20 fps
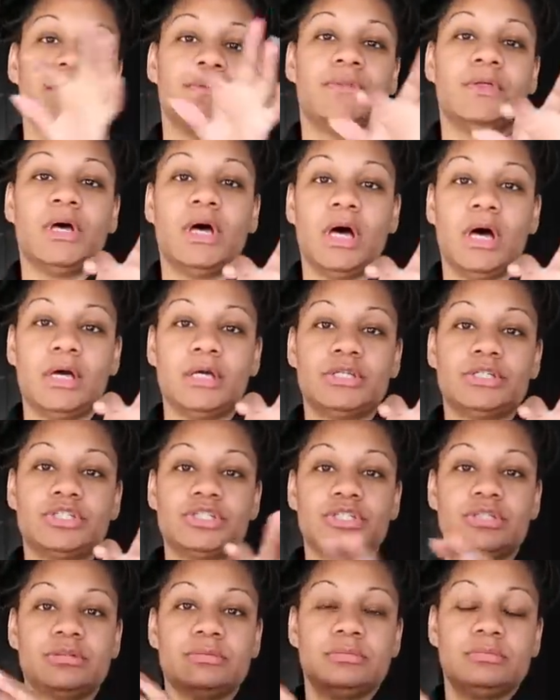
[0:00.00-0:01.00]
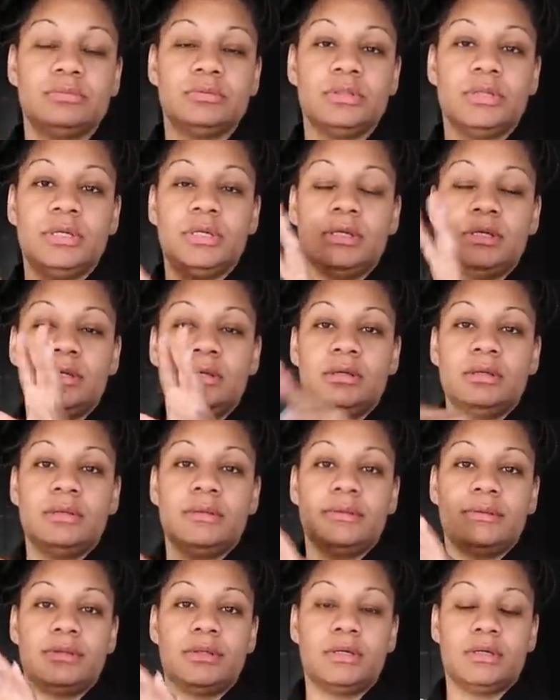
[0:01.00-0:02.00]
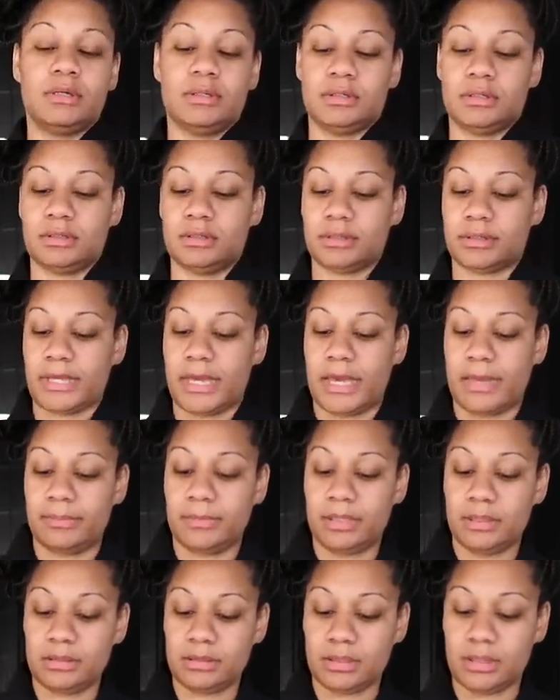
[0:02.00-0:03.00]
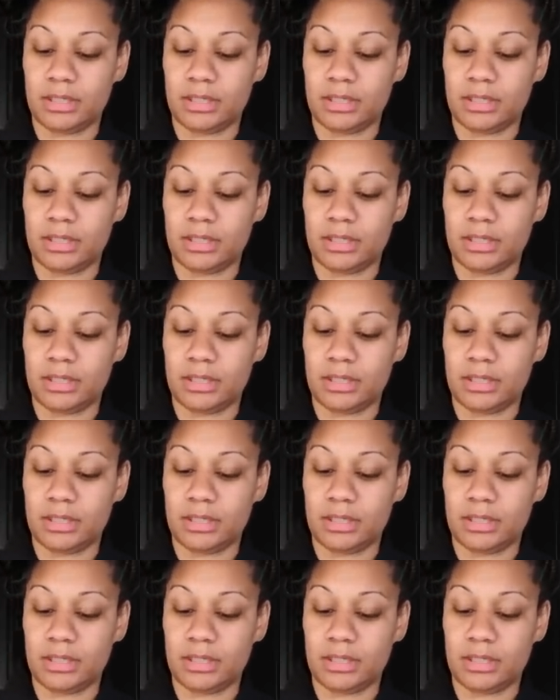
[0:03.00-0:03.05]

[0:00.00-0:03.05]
The hutch. The cabinet,